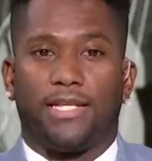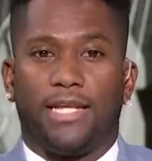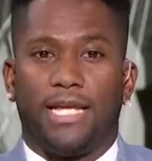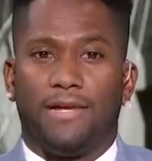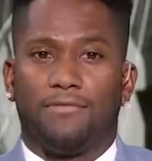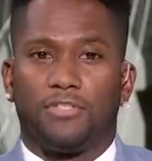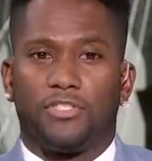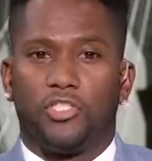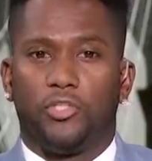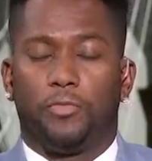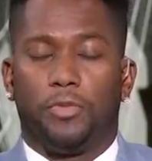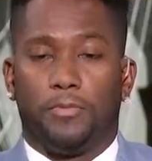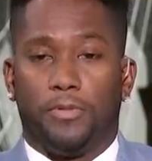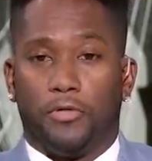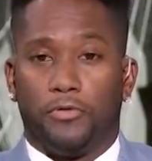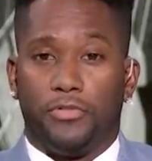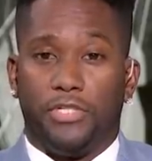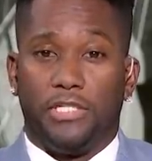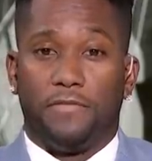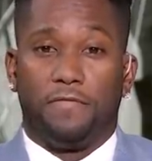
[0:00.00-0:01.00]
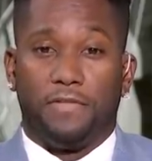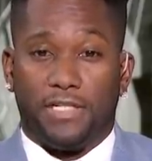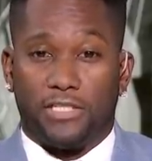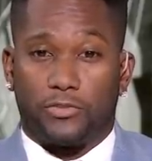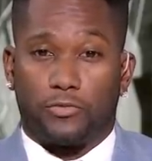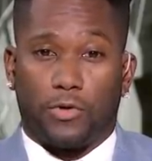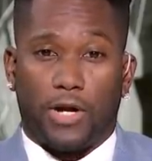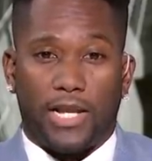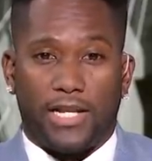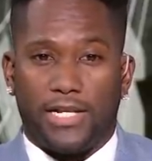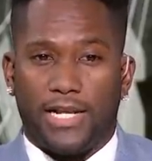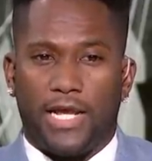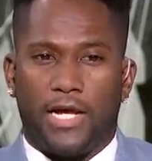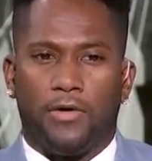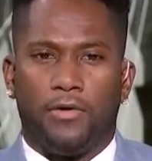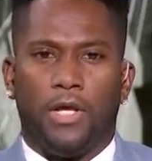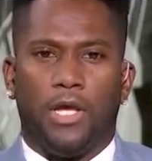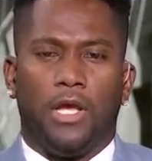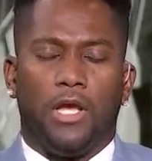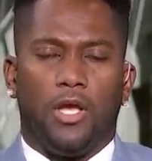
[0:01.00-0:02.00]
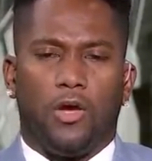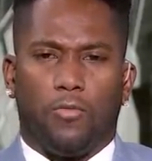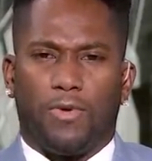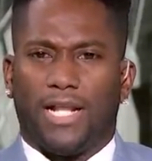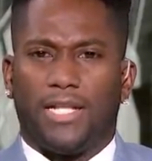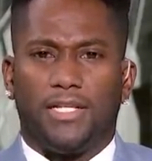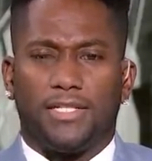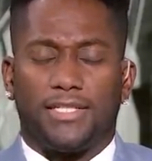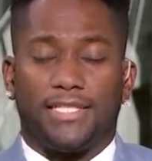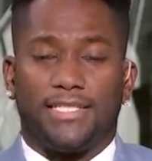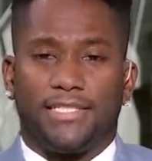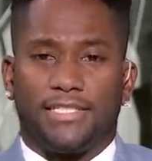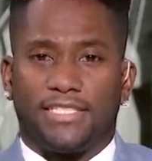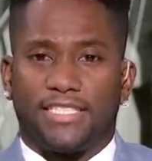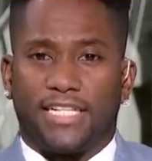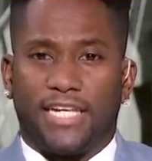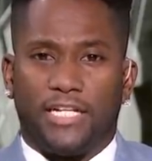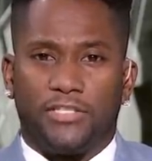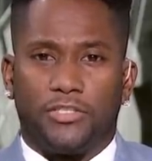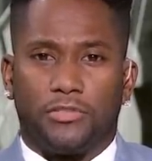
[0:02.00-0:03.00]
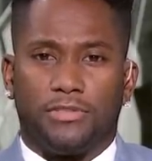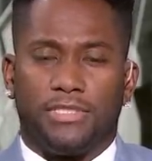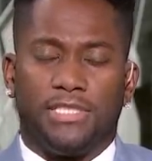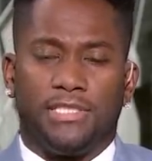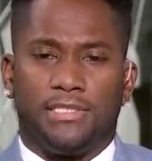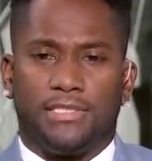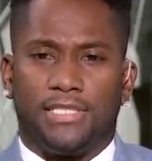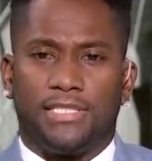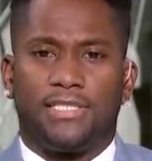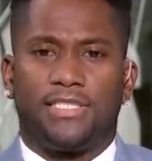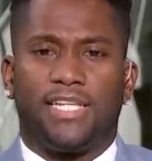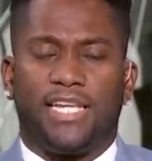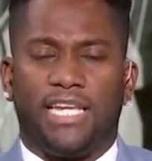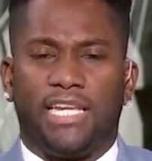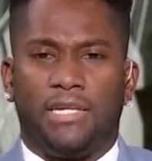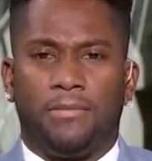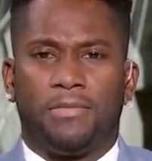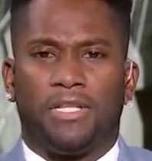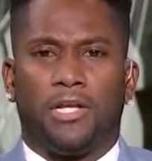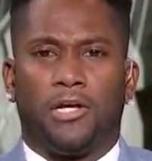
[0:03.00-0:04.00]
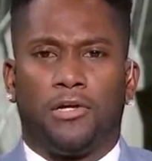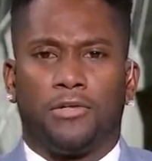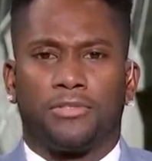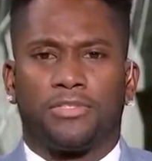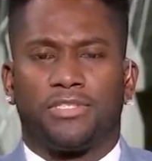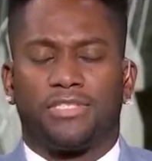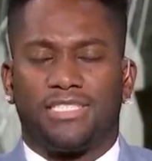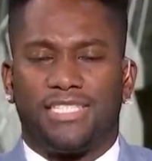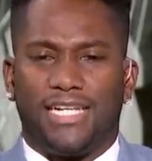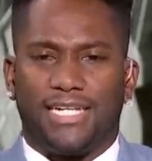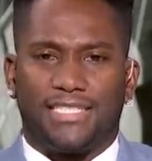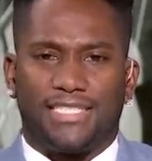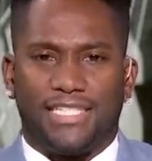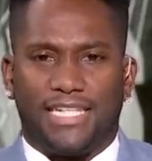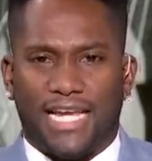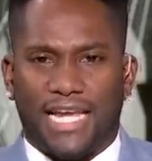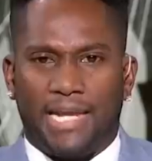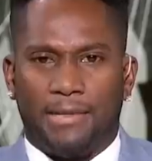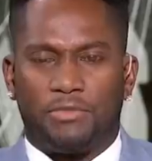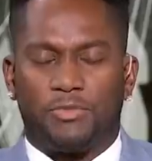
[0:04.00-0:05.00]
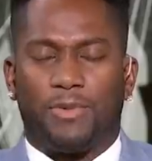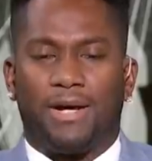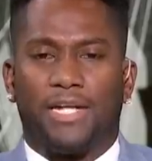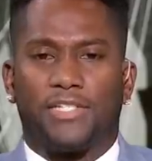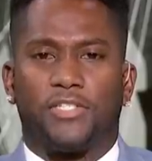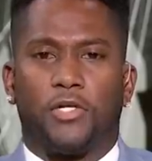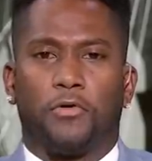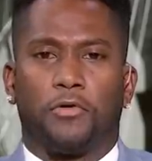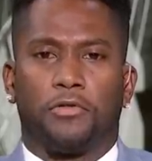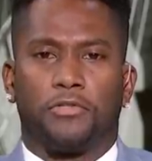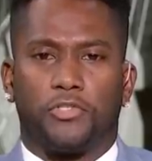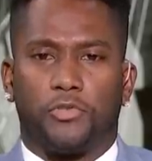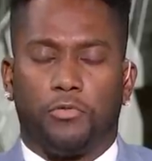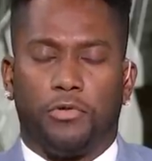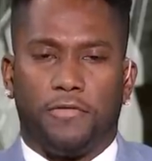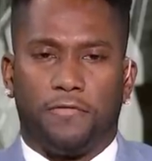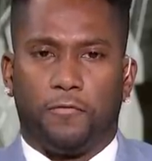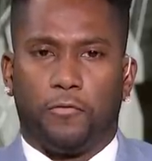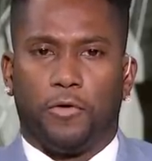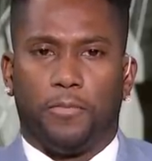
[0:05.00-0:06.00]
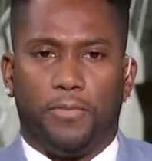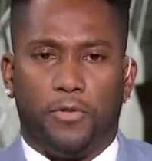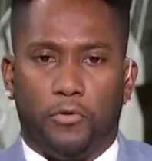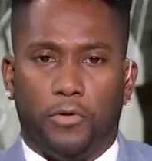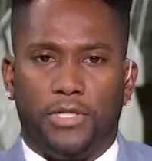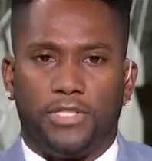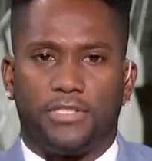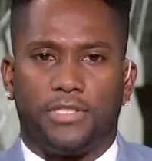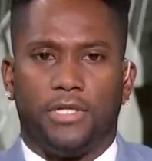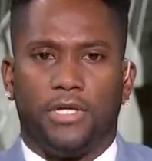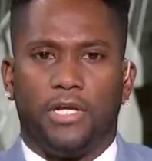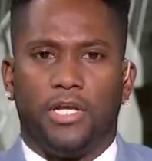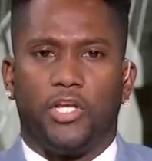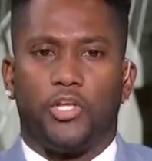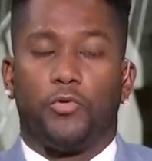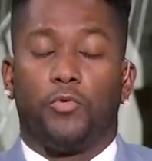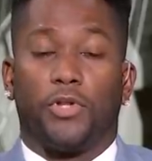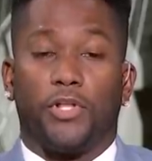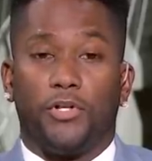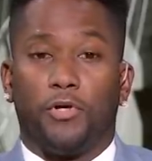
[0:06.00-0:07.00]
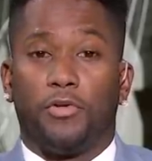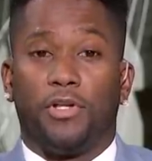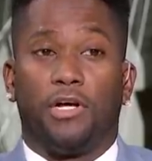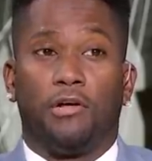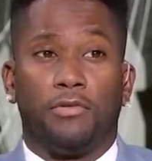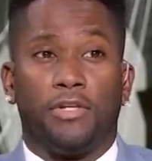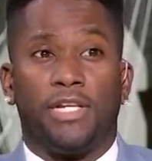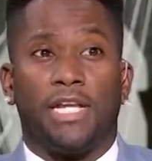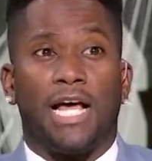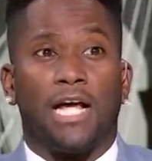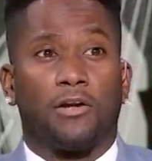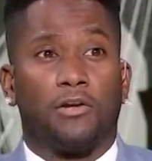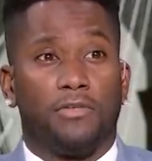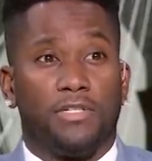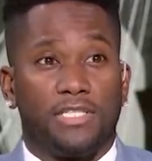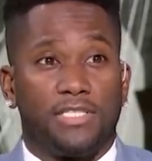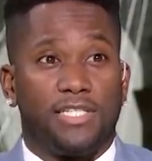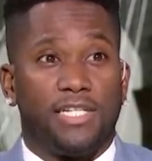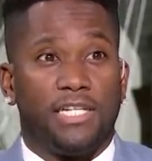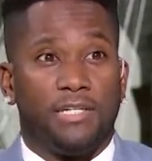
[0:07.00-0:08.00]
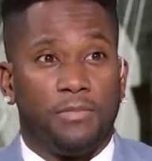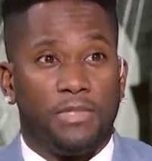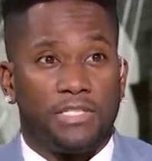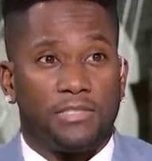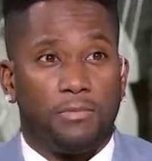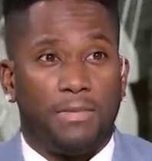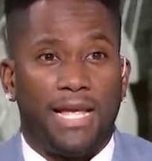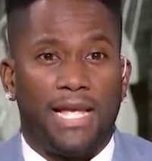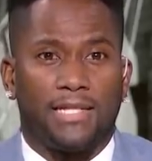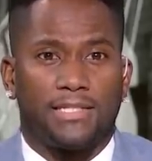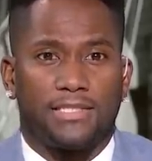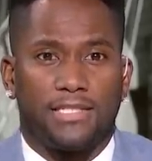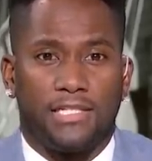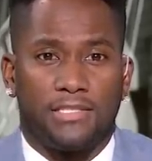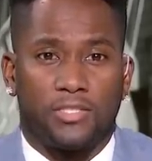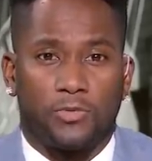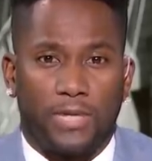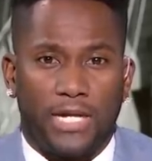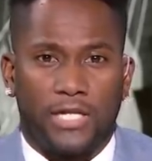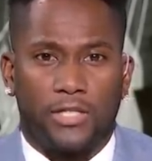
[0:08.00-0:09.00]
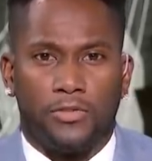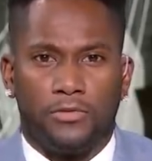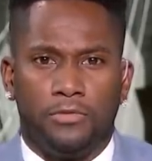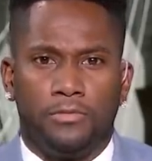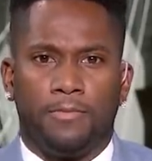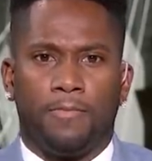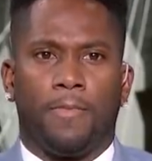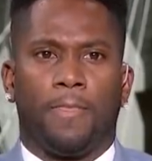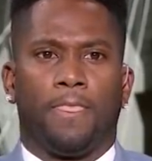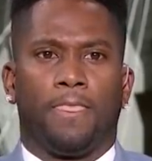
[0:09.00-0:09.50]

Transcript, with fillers: They have a Super Bowl defense right now. When I looked at their schedule, these, this team lost six games by a total of 24 points. You want to know the only knock on this team is Max and Swagu?